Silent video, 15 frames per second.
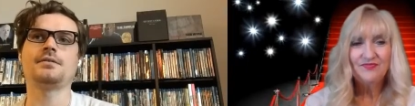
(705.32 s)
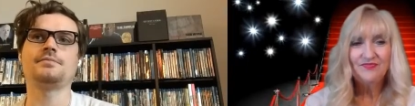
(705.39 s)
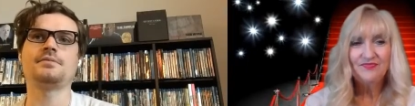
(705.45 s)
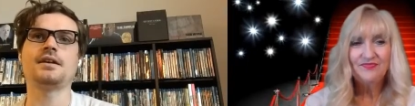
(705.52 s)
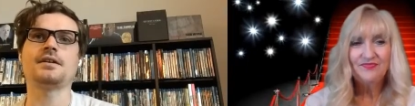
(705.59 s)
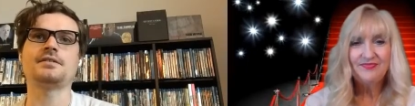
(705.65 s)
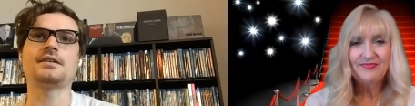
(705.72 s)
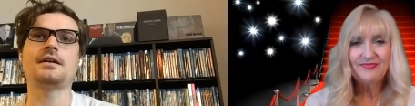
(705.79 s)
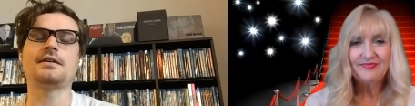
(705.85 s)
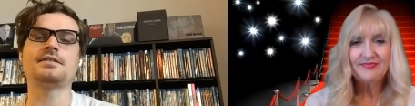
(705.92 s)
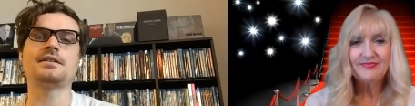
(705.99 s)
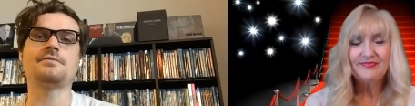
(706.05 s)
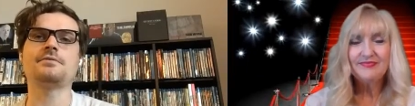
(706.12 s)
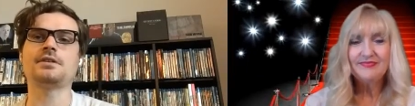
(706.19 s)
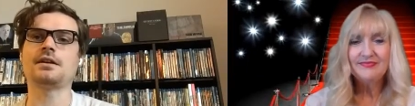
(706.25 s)
Speaker 1: uh, yeah de-
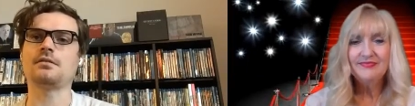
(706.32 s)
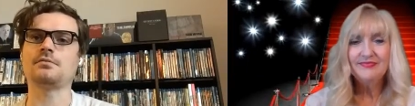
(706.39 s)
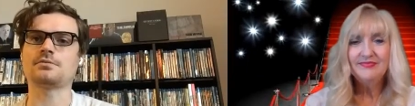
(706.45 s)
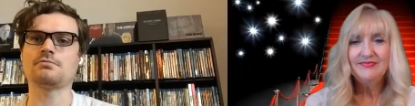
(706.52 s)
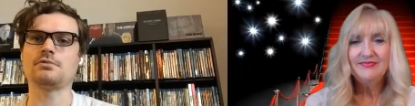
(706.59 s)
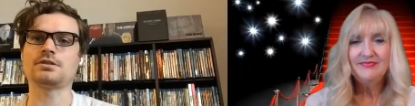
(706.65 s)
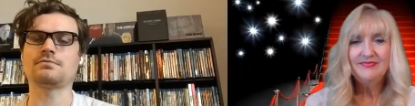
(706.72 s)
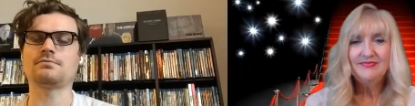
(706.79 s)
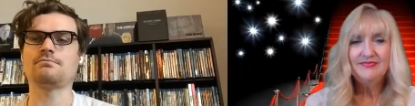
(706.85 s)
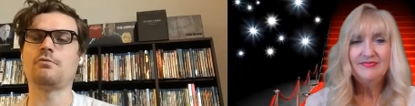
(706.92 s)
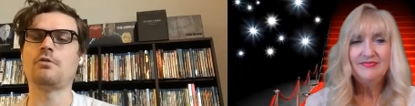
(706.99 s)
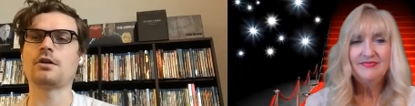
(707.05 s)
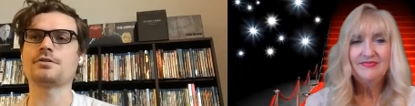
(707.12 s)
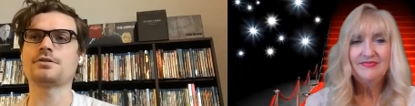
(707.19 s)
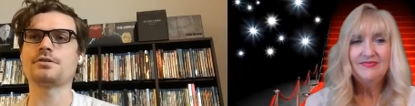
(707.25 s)
it definitely helps once
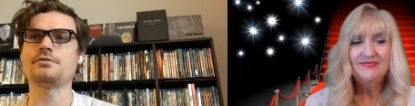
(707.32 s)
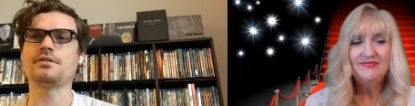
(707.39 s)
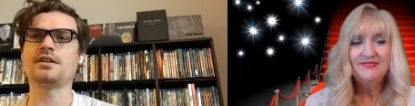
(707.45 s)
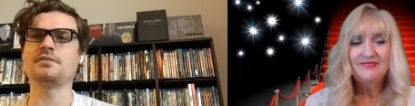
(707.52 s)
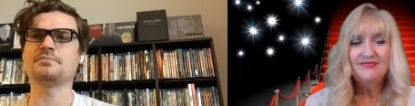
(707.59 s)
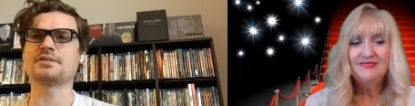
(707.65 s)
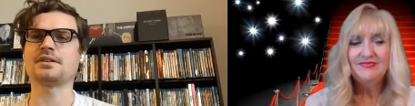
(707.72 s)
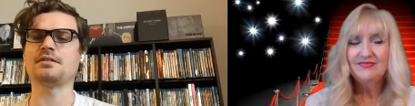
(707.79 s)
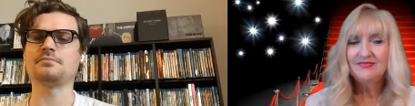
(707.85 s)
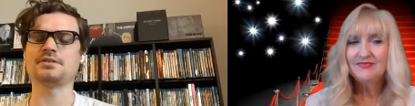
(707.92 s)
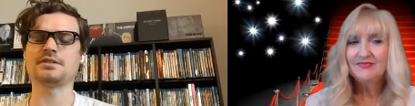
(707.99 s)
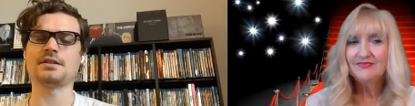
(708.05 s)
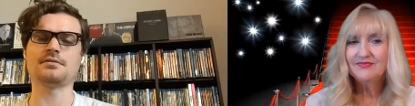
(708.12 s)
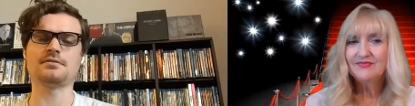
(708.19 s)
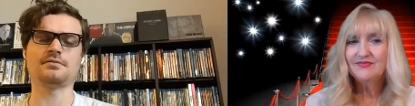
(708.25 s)
one or two names
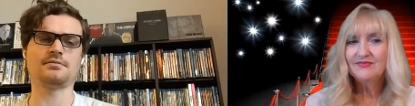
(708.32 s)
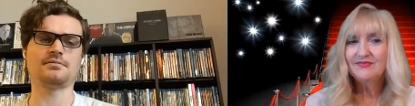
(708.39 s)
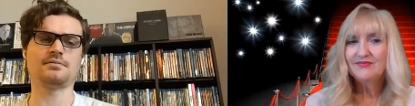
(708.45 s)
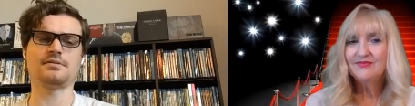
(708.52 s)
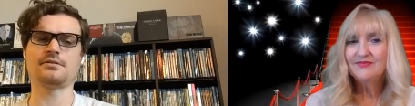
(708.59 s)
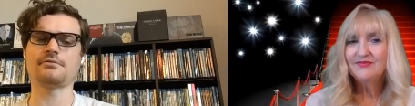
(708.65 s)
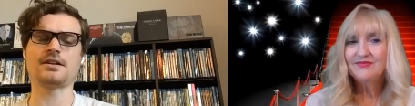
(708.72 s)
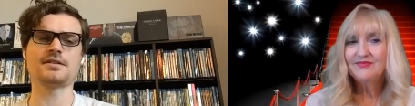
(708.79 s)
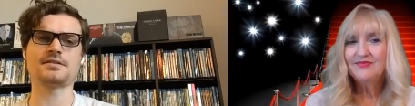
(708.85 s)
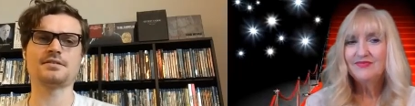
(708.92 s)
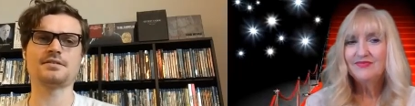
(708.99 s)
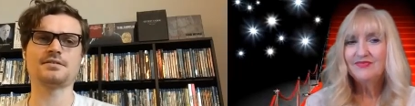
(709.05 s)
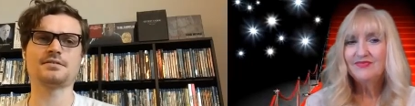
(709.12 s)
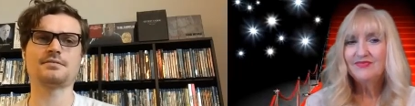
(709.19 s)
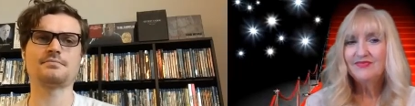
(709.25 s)
comes in the
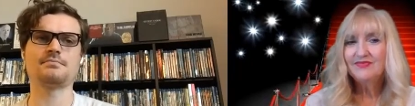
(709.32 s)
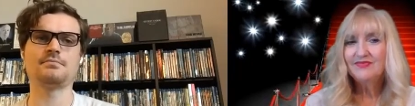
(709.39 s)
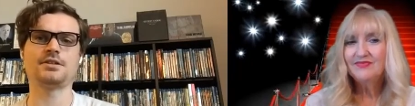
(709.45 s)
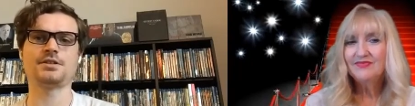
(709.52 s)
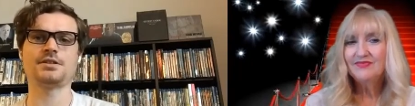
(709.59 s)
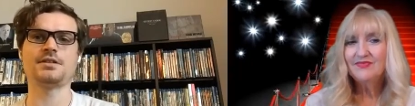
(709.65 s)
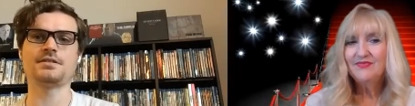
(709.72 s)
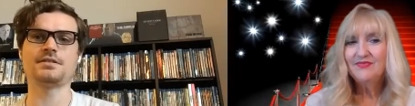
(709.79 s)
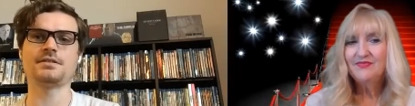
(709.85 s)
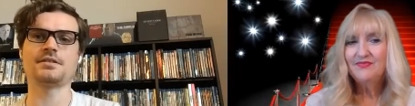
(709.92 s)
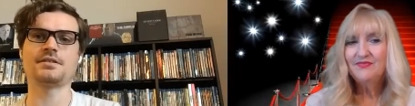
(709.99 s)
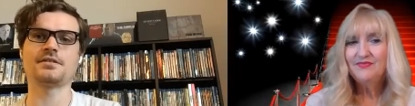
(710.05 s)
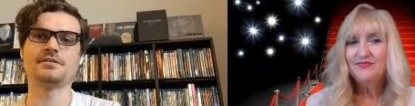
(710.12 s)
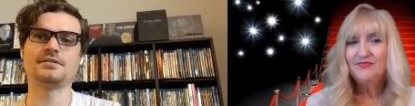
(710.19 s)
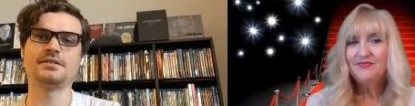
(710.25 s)
rest is much
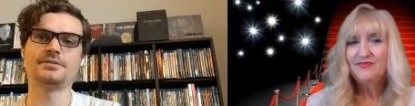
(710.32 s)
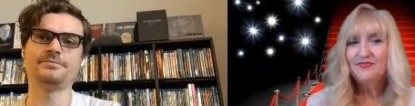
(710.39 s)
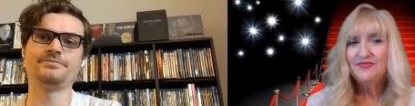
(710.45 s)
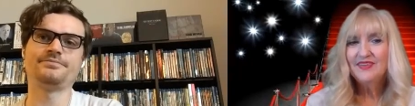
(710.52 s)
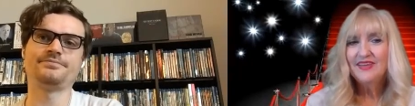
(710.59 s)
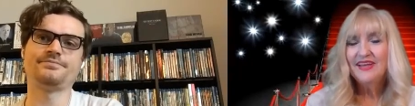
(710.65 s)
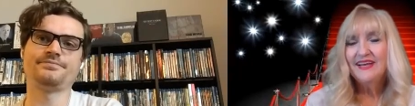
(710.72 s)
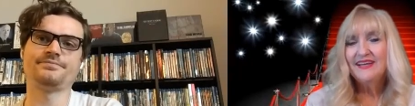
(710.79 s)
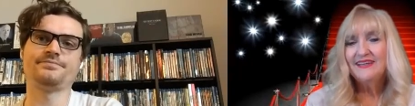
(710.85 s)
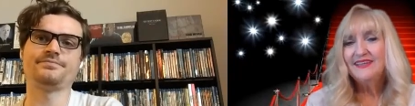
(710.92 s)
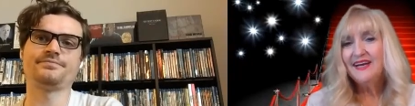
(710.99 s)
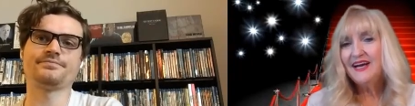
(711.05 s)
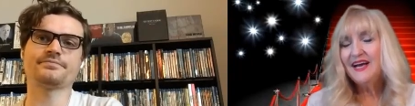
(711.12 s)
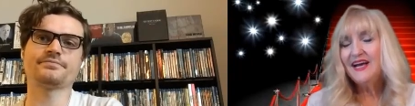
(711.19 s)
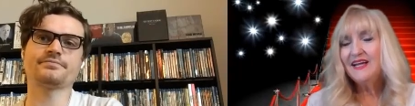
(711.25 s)
easier
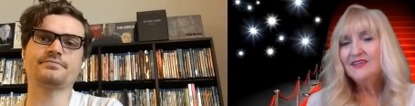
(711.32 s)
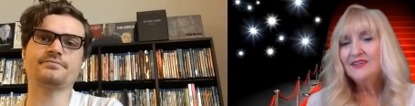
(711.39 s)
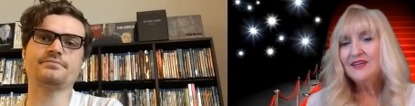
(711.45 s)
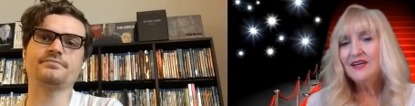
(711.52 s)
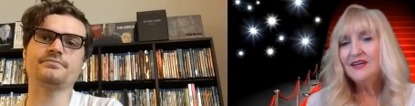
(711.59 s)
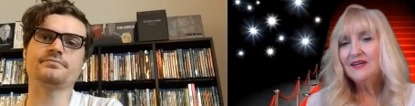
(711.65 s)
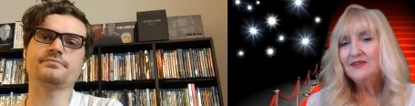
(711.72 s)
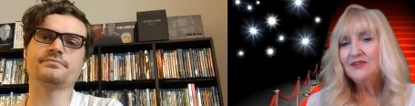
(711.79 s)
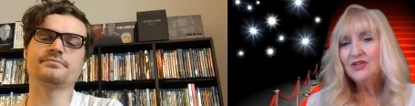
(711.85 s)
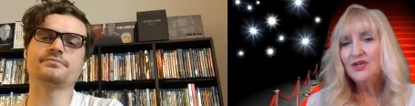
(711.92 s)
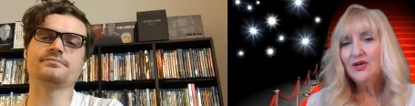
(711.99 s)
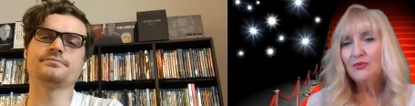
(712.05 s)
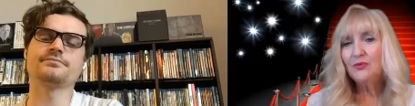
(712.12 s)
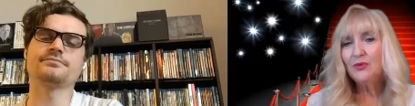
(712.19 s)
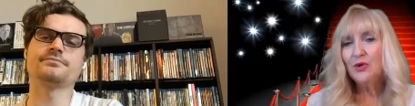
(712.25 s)
Speaker 2: yeah and uh,
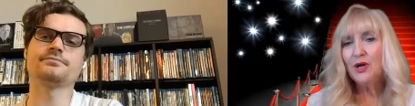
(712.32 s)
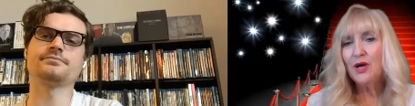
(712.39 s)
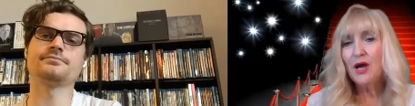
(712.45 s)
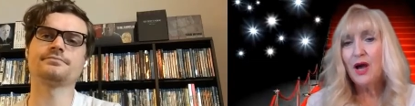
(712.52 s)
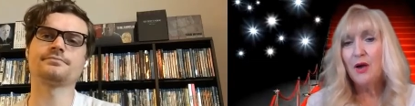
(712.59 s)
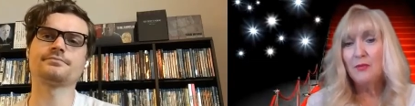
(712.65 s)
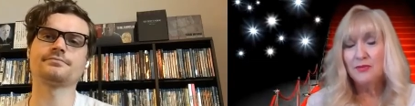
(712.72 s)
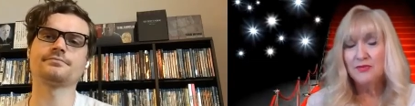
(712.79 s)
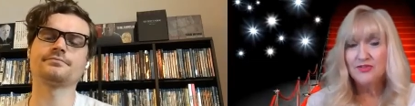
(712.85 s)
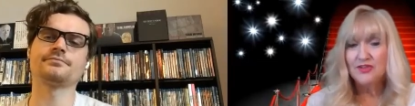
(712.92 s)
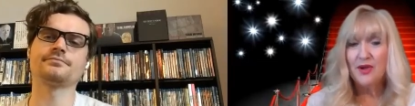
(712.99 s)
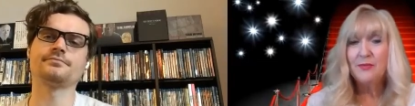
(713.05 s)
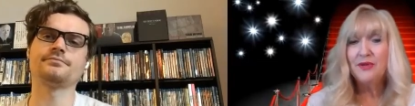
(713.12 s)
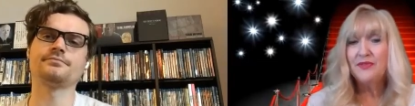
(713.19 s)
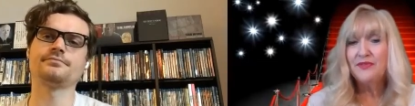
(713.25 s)
you know
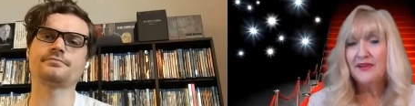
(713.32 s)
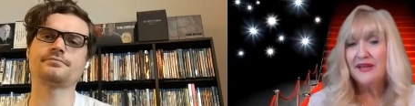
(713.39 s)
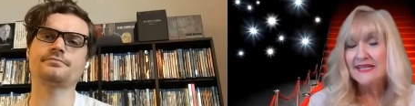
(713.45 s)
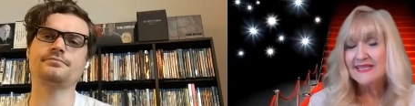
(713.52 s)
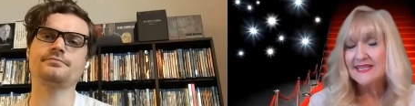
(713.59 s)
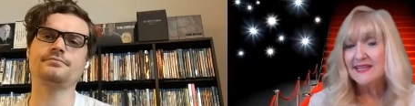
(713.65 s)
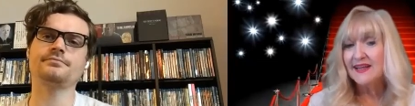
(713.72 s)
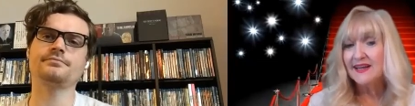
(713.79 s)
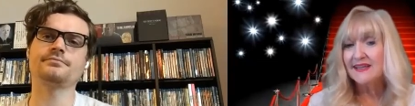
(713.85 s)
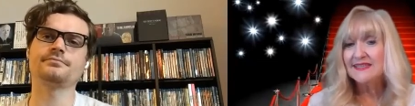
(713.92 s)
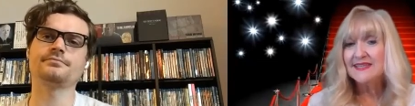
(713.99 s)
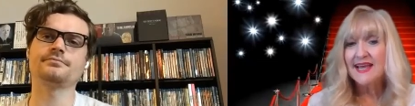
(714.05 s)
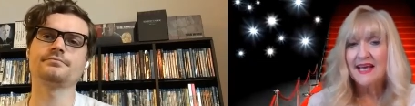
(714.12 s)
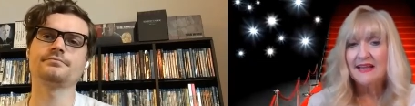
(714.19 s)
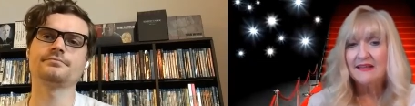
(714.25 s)
somebody that has a lot
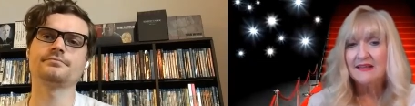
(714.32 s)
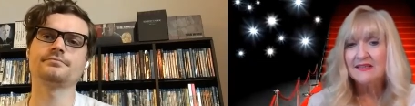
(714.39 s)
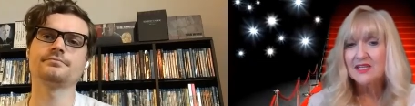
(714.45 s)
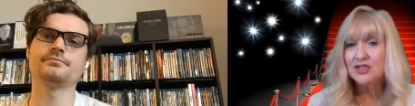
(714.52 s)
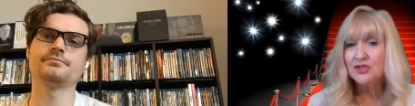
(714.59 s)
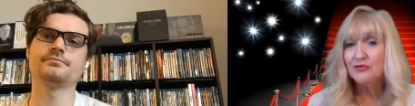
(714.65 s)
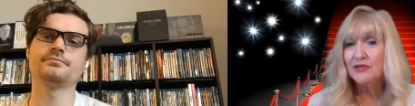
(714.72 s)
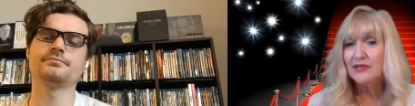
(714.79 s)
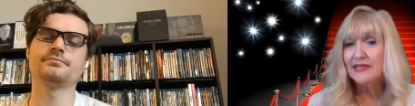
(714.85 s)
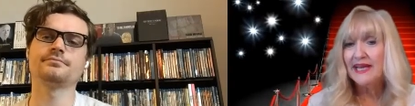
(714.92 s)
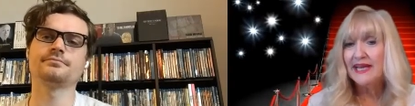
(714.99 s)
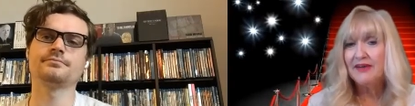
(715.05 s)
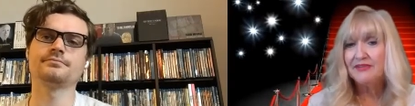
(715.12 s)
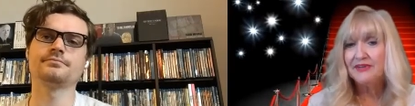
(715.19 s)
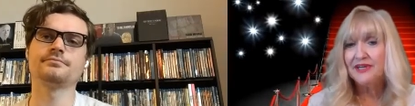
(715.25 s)
of talent and doesn't
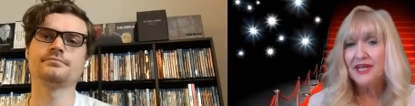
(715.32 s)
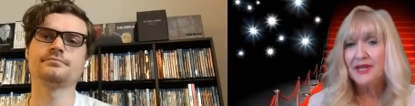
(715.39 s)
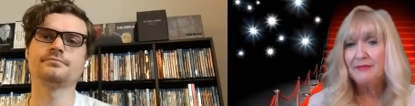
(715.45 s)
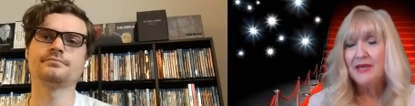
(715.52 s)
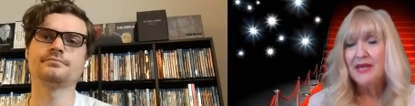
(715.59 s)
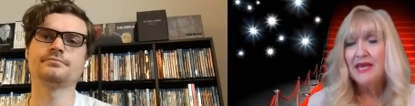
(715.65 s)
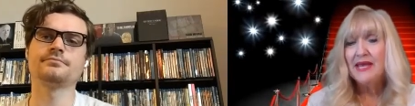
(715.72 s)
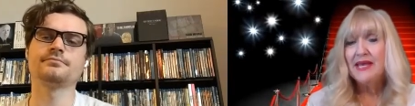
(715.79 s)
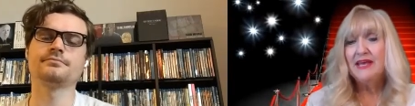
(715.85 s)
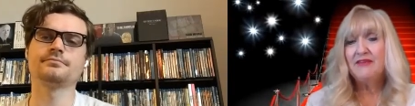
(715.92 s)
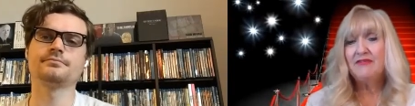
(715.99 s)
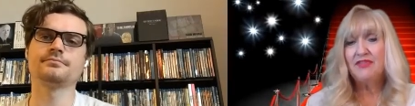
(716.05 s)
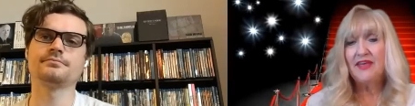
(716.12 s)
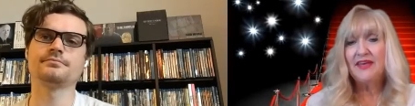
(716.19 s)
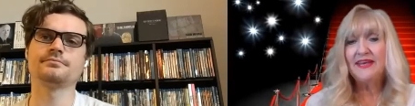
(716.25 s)
really have a name,
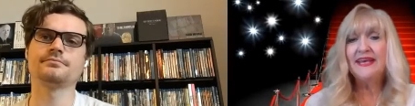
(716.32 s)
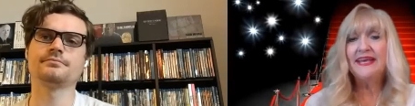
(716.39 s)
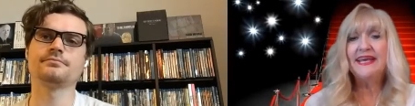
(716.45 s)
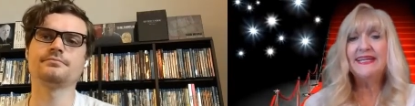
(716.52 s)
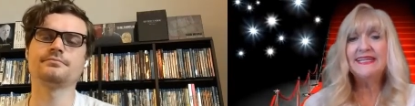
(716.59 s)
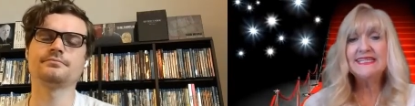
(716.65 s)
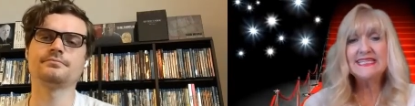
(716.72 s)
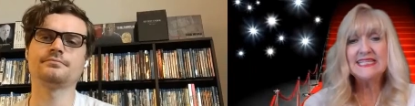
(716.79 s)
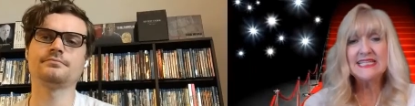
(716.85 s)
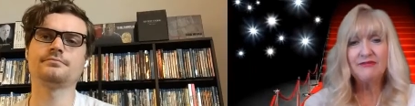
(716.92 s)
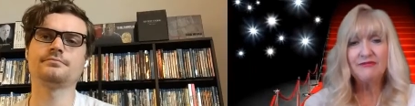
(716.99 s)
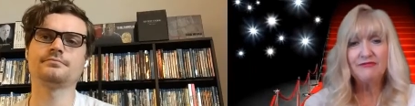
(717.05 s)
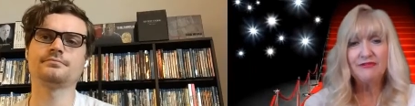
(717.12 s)
if they can get into